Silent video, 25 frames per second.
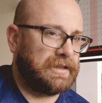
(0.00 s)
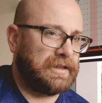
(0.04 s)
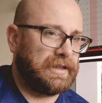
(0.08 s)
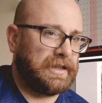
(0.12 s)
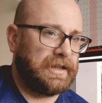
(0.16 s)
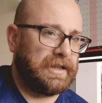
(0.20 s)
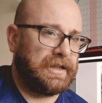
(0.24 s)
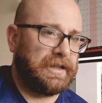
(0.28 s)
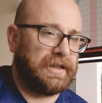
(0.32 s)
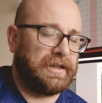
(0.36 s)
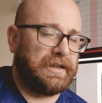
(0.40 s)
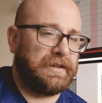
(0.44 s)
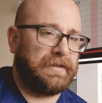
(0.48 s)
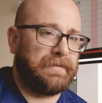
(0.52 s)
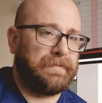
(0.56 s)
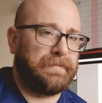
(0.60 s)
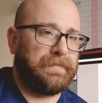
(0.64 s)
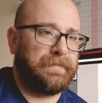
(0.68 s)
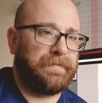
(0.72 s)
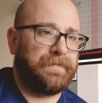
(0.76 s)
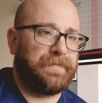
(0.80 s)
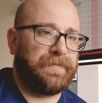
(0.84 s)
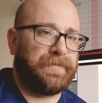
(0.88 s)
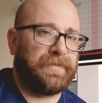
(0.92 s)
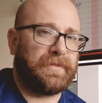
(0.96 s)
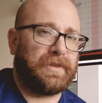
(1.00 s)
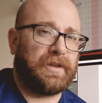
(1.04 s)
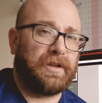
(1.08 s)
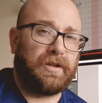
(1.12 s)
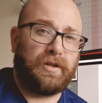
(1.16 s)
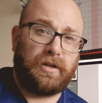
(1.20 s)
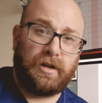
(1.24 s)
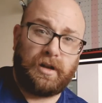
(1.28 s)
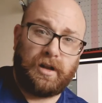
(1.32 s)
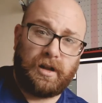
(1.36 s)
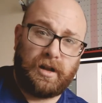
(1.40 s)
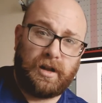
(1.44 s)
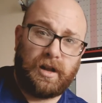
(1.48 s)

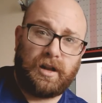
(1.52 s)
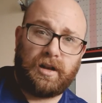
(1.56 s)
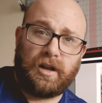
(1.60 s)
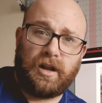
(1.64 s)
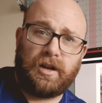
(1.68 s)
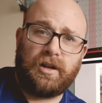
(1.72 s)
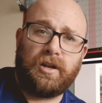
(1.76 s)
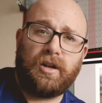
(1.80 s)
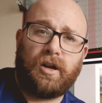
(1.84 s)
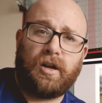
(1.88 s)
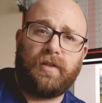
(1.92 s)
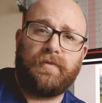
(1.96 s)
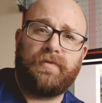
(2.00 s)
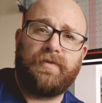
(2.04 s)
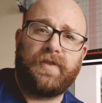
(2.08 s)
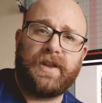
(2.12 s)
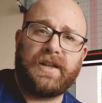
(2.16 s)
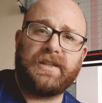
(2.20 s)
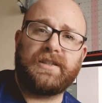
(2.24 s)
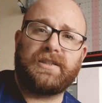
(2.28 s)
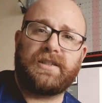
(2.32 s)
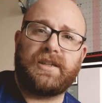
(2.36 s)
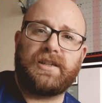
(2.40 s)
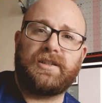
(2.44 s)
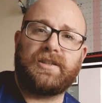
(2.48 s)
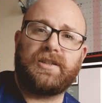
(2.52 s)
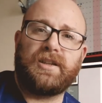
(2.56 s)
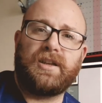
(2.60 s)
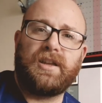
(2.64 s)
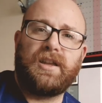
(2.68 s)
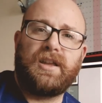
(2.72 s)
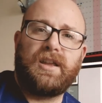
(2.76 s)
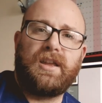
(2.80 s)
got a lot of vintage,